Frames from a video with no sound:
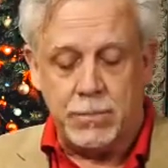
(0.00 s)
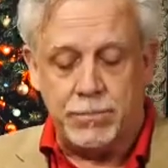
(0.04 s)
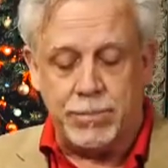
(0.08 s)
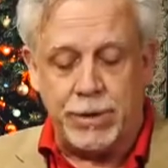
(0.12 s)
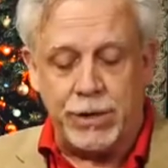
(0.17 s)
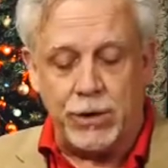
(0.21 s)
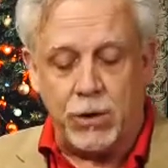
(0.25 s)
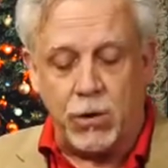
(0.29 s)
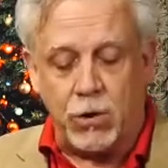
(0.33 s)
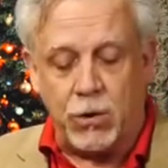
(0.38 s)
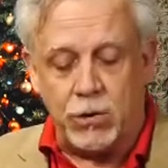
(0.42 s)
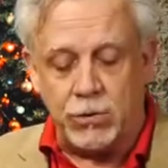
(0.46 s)

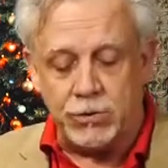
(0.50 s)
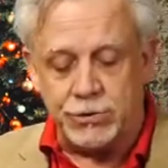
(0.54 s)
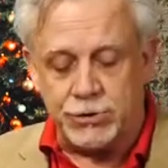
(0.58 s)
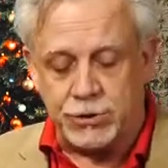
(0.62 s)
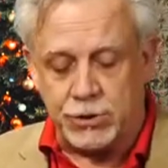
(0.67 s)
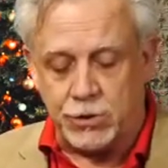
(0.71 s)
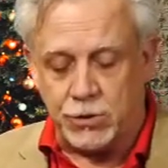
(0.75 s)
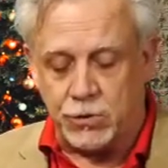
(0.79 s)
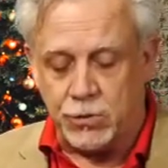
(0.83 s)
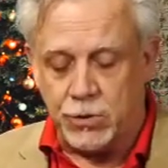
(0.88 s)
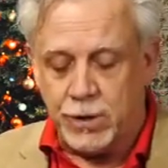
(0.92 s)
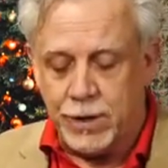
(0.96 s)
but
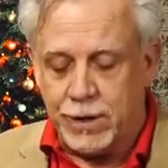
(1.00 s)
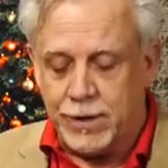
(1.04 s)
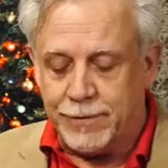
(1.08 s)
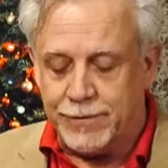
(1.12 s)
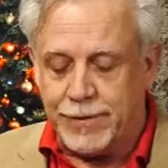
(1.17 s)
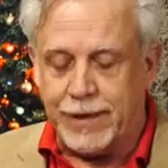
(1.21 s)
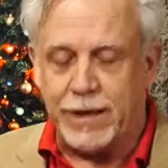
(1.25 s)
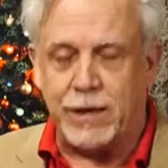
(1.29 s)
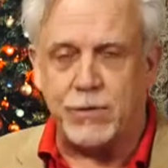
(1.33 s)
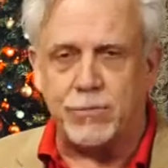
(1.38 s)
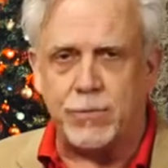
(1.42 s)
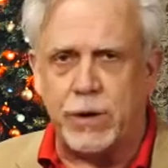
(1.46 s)
also
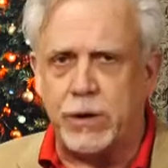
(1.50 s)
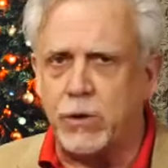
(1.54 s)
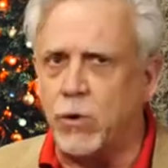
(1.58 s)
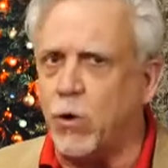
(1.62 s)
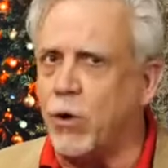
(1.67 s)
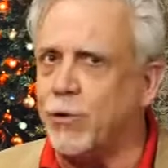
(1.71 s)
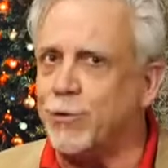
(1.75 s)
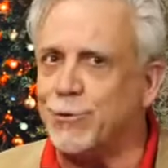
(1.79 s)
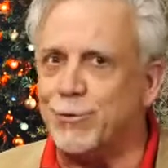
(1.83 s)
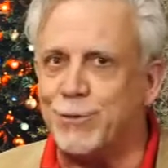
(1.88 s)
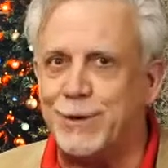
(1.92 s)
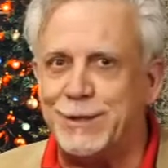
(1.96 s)
they can write
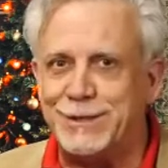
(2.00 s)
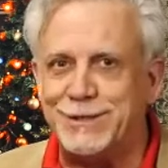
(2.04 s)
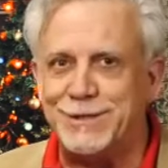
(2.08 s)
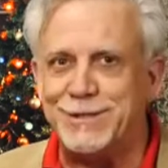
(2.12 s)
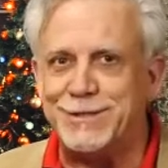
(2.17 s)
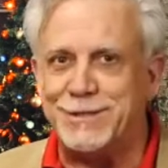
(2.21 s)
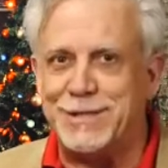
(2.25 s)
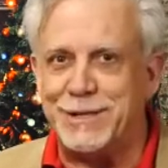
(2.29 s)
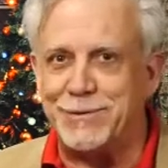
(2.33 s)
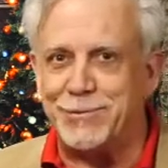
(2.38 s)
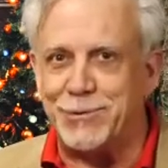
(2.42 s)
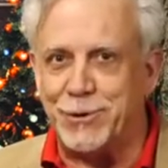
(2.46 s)
all the
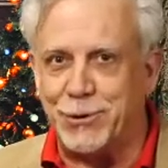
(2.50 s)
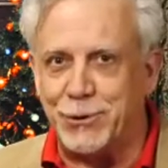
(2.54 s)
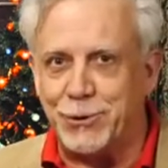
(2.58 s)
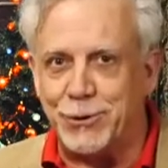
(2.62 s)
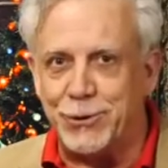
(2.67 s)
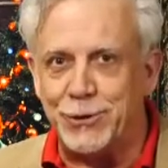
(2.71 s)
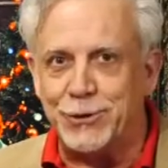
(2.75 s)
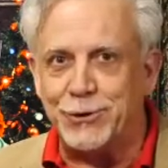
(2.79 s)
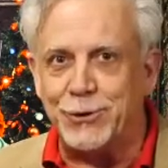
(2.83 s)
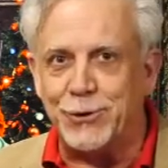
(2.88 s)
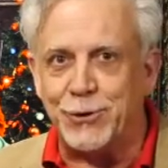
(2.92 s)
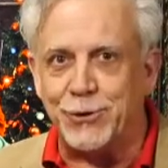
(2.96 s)
reasons they were a
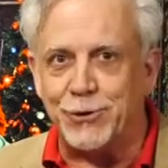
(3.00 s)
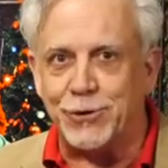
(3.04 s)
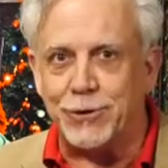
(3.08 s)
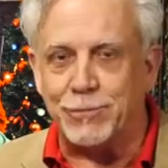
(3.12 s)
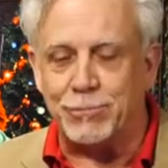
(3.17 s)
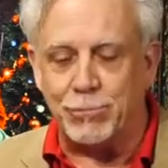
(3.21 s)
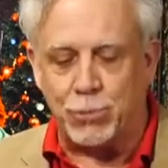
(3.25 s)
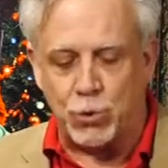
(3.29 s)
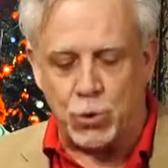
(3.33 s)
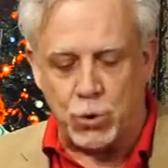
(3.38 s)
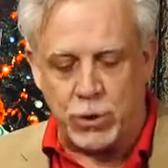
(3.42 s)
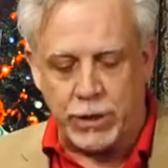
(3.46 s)
good girl
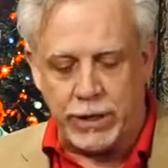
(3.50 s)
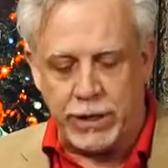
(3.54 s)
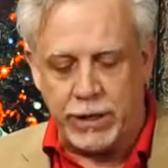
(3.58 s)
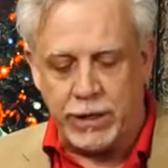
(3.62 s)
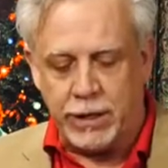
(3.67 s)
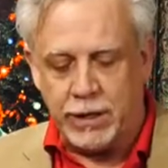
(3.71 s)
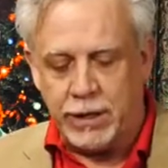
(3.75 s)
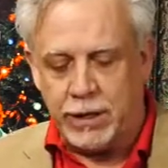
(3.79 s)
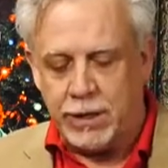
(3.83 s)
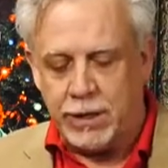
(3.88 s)
and boy.